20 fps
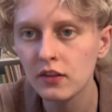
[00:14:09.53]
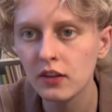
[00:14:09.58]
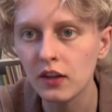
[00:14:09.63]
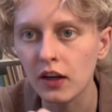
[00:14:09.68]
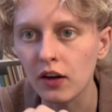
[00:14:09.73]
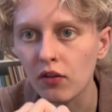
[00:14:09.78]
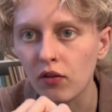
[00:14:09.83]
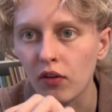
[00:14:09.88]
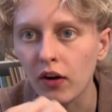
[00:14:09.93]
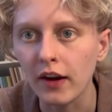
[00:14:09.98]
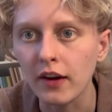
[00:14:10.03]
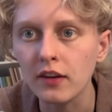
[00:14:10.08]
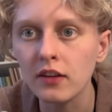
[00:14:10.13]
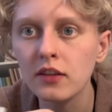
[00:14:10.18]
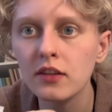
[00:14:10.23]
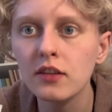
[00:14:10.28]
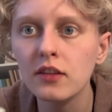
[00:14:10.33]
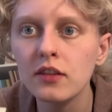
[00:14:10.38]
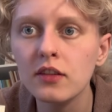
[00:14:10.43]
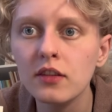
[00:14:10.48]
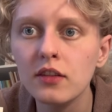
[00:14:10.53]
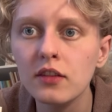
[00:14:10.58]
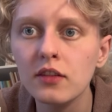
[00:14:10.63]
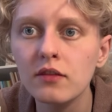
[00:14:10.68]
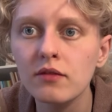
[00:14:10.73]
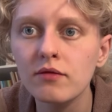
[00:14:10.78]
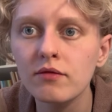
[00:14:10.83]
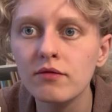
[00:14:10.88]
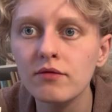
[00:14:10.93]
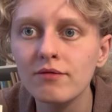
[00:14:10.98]
it writes
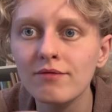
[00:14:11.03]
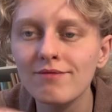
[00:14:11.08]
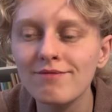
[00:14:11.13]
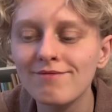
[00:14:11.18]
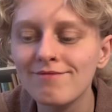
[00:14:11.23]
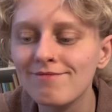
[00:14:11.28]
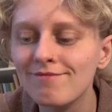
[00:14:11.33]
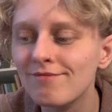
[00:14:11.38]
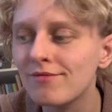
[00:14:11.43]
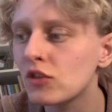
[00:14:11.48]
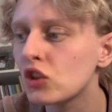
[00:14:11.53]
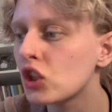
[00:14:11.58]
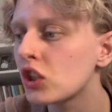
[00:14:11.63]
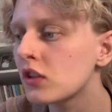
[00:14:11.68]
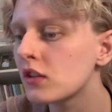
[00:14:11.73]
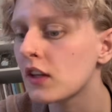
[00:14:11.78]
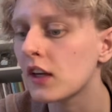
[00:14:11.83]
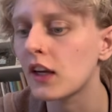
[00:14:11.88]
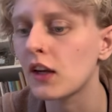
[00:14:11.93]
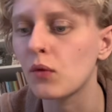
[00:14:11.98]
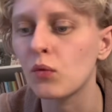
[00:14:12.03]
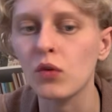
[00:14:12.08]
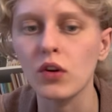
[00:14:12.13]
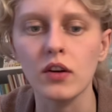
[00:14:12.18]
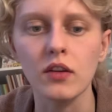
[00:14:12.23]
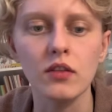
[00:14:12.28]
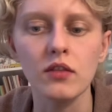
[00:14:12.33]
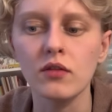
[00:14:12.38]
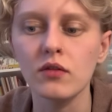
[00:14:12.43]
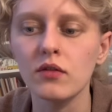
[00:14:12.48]
just like it
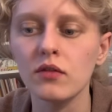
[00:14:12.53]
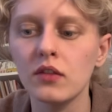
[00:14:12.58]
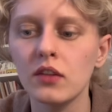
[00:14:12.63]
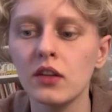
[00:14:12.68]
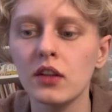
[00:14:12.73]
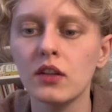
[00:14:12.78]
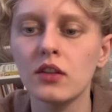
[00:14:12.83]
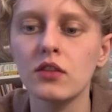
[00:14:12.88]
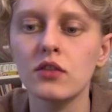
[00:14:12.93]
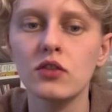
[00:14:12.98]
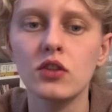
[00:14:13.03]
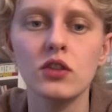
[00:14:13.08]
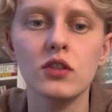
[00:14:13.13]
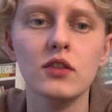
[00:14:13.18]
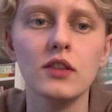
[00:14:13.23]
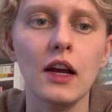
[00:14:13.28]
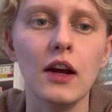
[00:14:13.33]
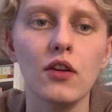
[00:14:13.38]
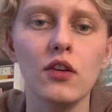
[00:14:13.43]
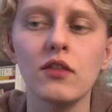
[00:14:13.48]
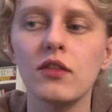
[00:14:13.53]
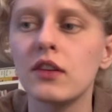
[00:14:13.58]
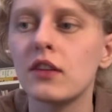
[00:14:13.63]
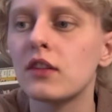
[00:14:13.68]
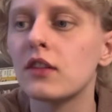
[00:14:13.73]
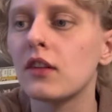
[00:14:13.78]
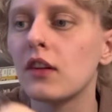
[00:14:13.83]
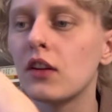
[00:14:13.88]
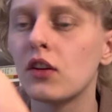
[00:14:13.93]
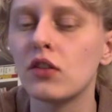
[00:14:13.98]
would. It's just out of
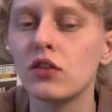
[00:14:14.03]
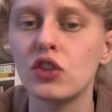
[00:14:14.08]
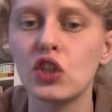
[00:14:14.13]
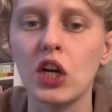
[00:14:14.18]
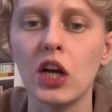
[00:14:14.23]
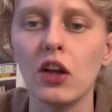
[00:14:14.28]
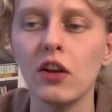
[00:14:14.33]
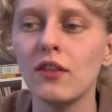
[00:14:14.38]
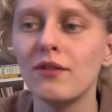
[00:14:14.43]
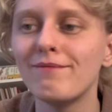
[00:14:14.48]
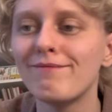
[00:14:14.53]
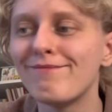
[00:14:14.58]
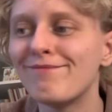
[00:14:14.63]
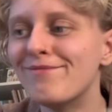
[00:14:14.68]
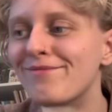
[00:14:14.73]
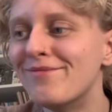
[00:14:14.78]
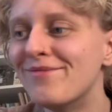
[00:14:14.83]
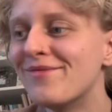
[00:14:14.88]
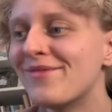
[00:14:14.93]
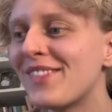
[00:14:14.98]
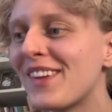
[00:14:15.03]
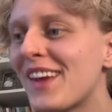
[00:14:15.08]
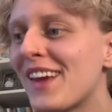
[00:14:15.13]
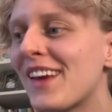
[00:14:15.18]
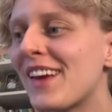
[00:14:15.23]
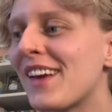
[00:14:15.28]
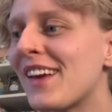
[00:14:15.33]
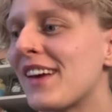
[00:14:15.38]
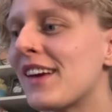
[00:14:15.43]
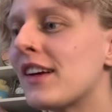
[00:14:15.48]
its little shell.
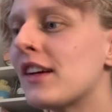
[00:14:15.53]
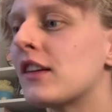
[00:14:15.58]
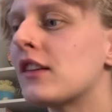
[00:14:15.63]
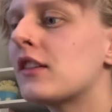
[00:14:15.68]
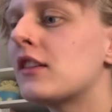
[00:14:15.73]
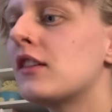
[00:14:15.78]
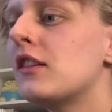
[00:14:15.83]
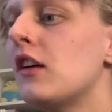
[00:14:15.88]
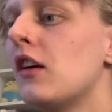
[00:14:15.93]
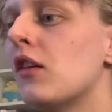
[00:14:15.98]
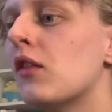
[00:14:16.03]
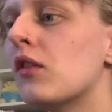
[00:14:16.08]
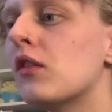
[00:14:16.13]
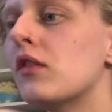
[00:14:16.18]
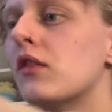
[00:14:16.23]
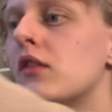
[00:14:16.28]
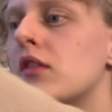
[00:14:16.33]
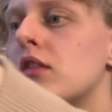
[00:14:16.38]
So